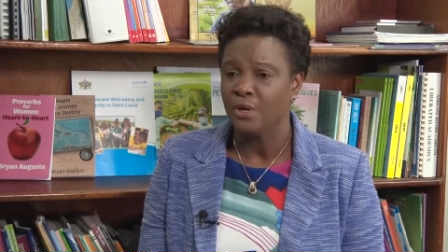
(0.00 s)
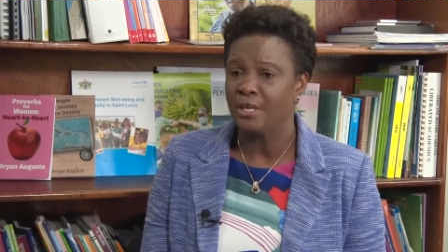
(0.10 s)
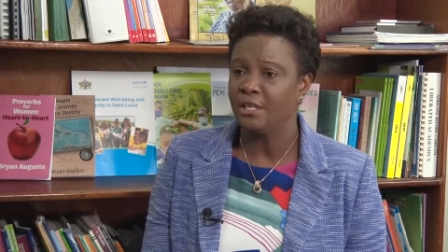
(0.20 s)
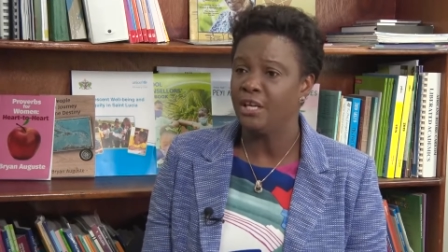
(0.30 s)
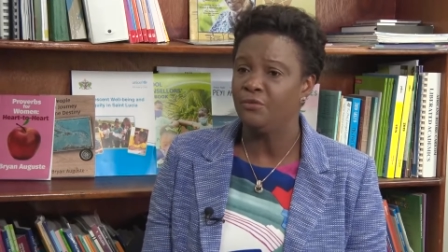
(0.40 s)

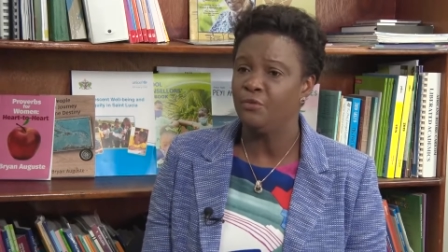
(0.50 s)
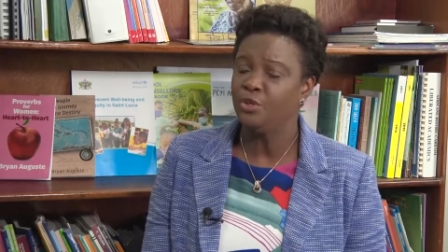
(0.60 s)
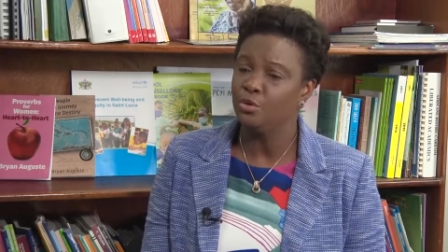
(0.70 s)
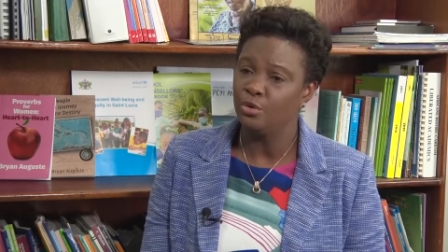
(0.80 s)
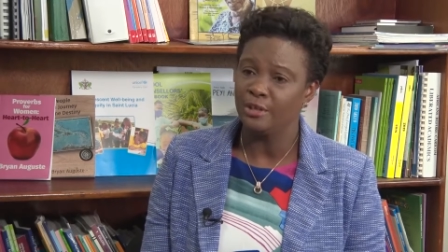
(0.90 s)
And if
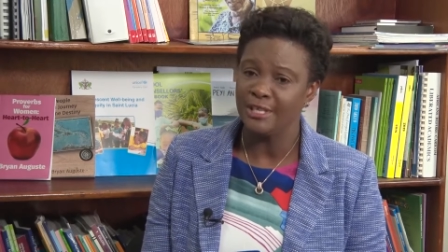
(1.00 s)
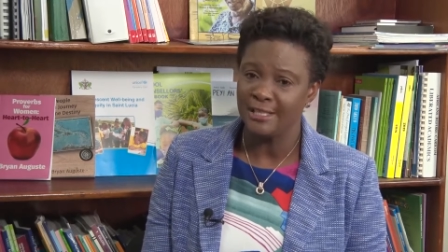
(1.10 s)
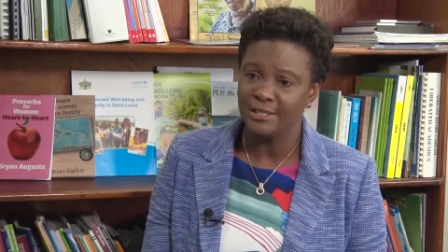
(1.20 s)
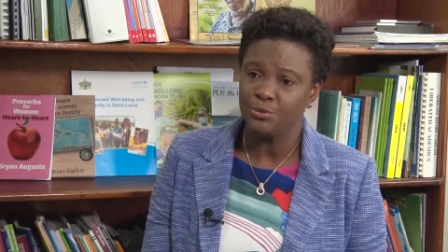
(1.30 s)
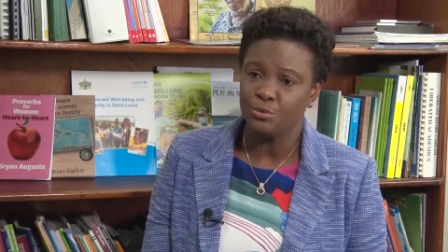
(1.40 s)
we do not
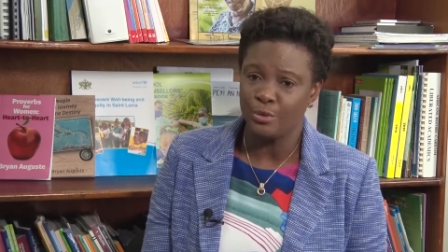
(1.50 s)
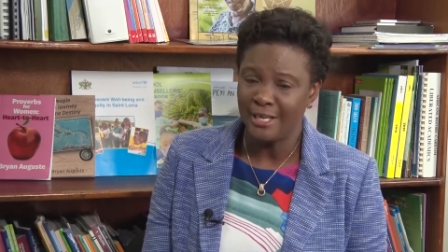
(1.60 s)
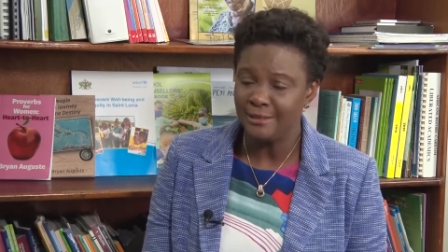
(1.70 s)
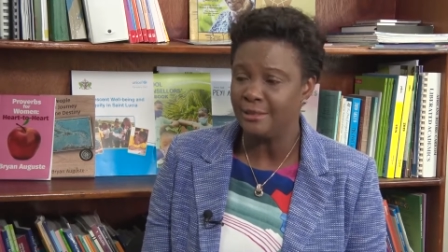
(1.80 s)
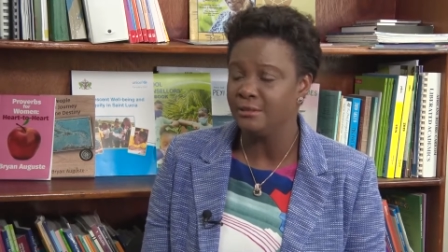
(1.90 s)
get it
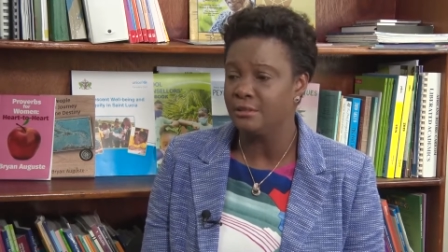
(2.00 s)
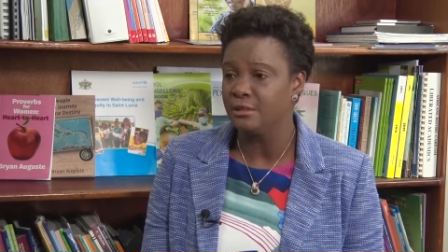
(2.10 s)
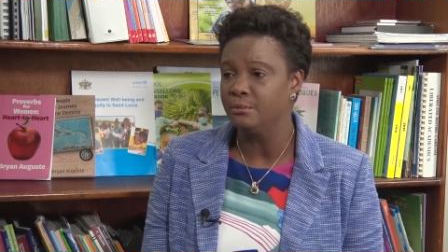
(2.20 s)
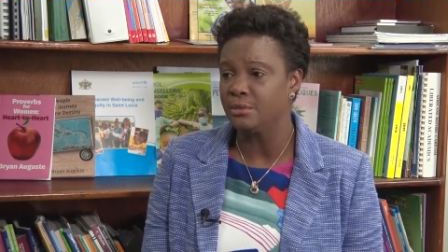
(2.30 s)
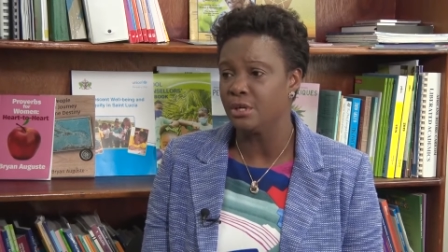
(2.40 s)
right in
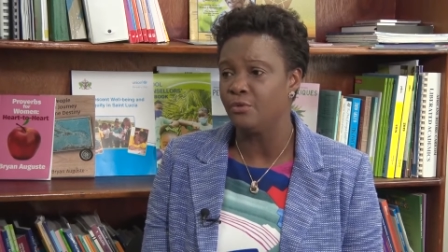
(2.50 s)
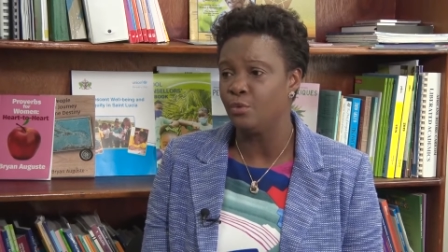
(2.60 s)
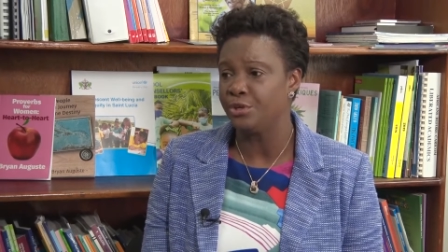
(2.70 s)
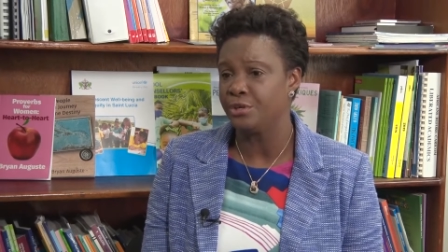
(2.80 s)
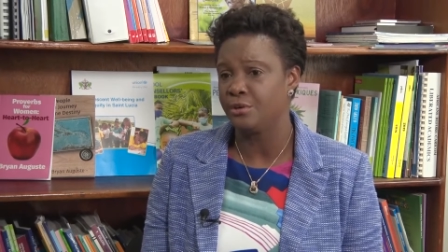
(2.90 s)
terms
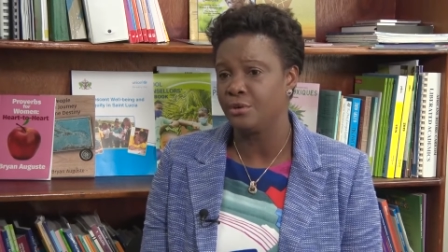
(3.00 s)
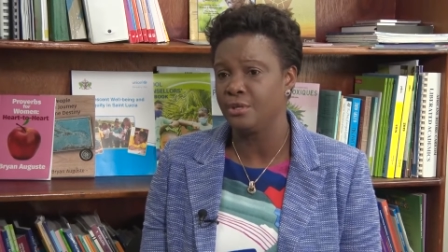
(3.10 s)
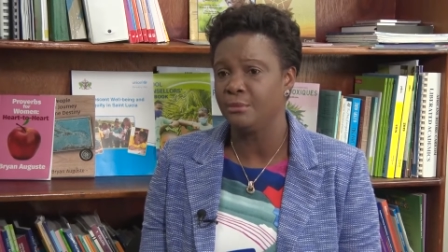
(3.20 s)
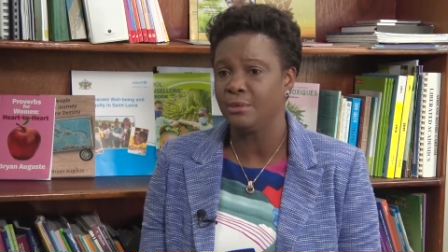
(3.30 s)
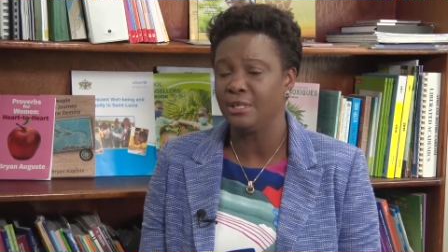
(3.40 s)
of what the
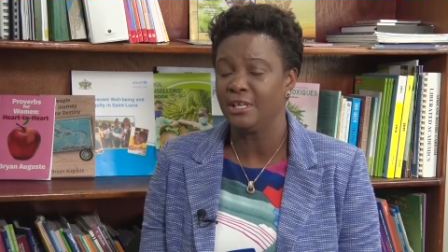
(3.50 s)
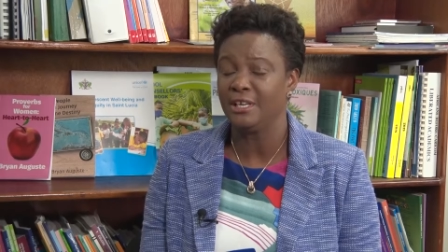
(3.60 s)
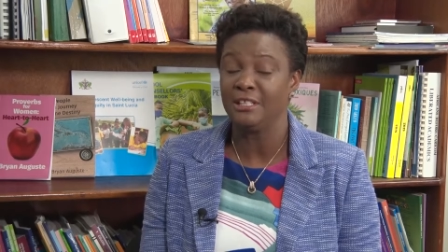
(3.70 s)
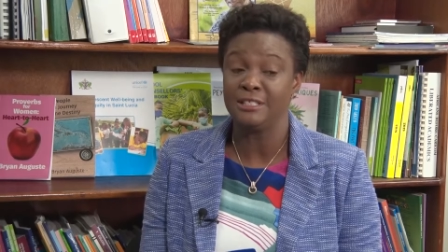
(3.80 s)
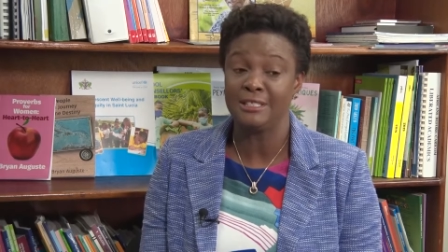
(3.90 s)
curriculum
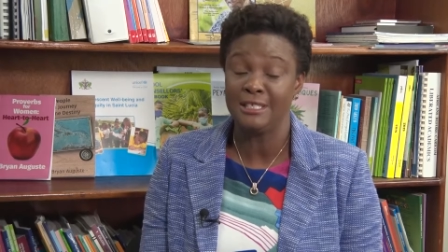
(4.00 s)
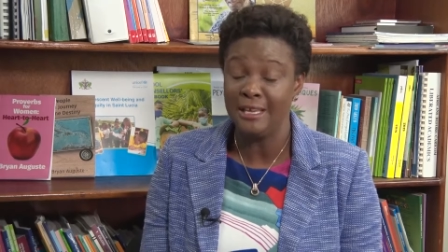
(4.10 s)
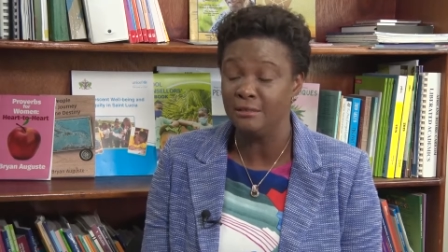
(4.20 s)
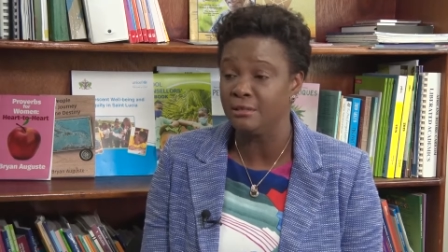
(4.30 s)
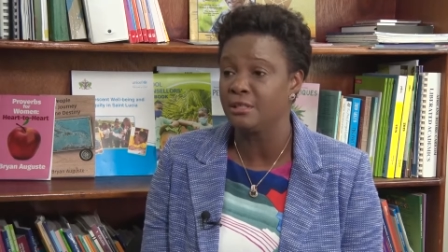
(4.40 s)

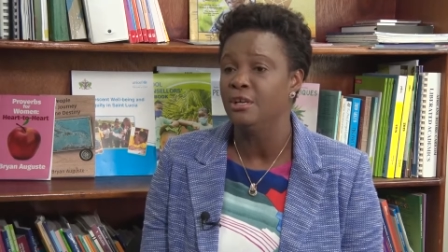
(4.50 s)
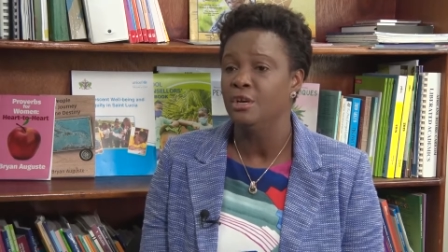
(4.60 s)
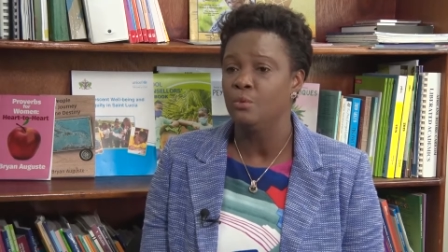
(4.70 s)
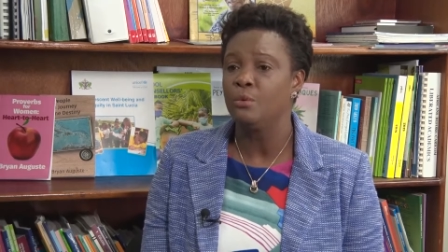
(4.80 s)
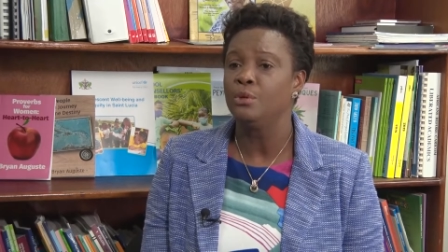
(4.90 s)
entails,
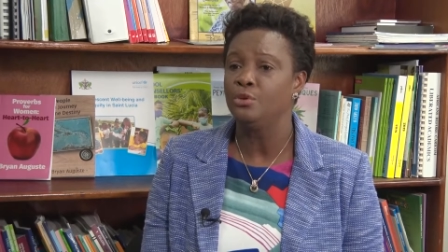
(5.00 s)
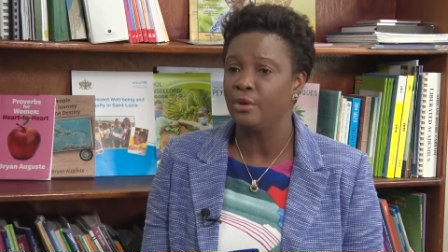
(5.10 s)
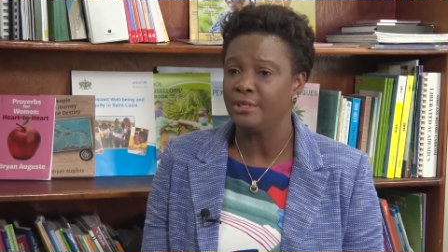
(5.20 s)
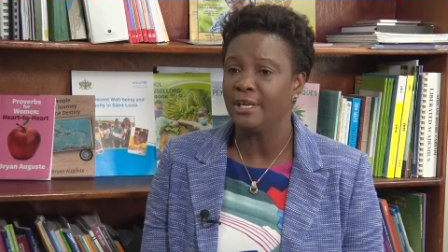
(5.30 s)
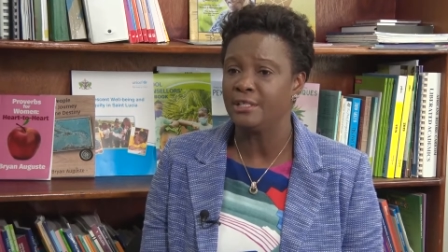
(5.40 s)
we will
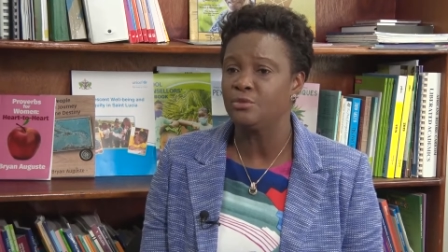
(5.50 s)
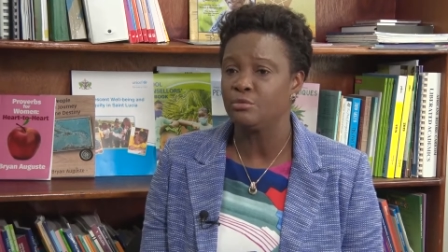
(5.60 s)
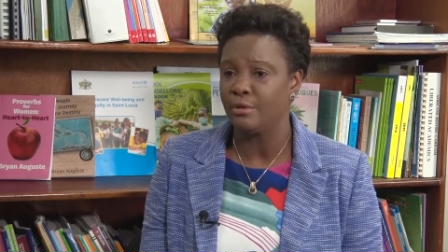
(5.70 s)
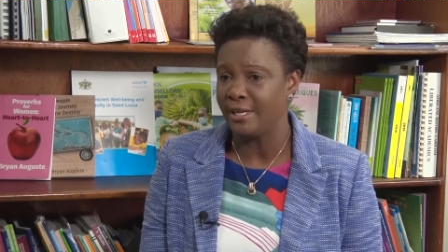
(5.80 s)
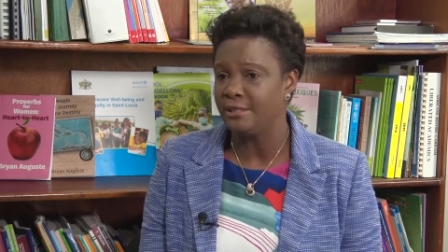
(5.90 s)
not get it
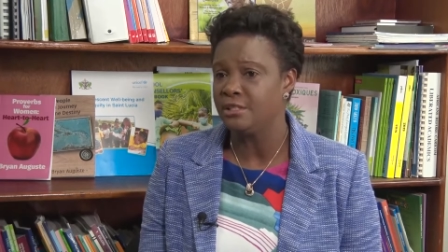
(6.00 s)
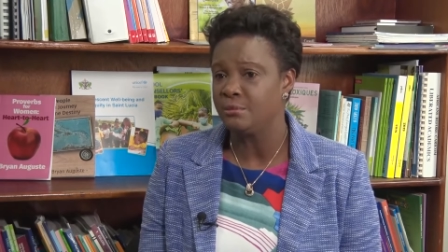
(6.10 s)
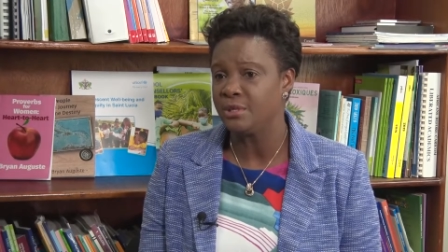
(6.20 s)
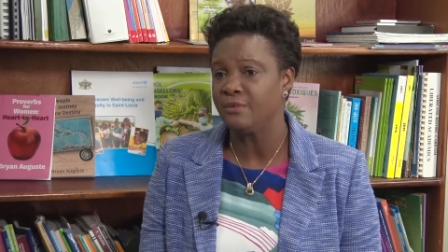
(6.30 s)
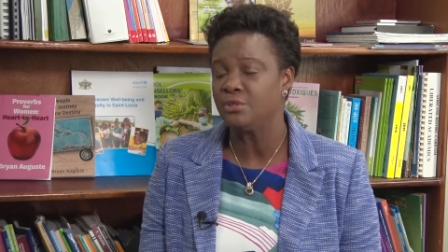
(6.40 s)
right in
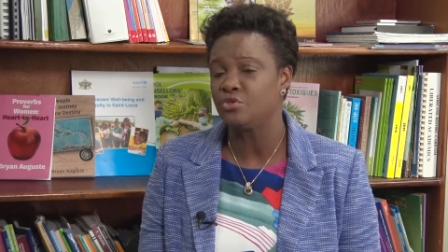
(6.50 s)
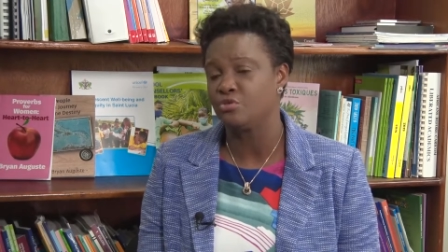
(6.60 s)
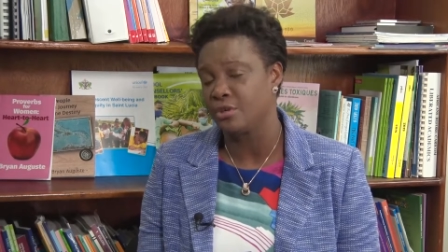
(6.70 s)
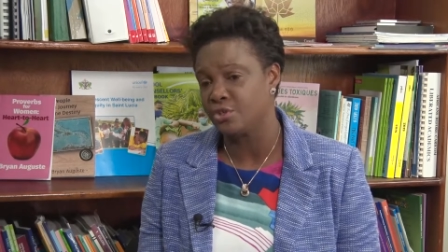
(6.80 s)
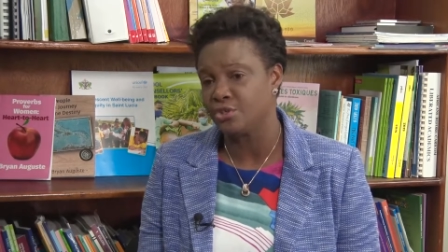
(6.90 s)
terms of
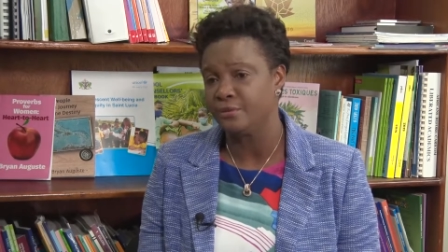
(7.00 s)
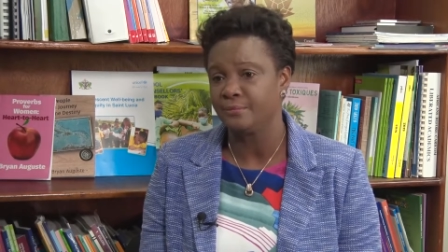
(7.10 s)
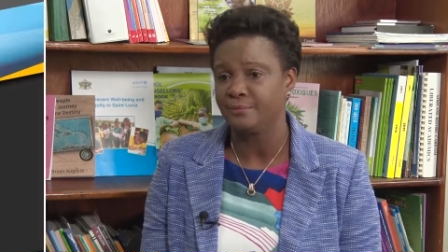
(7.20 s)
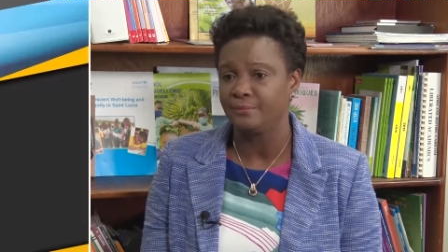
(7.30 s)
instruction.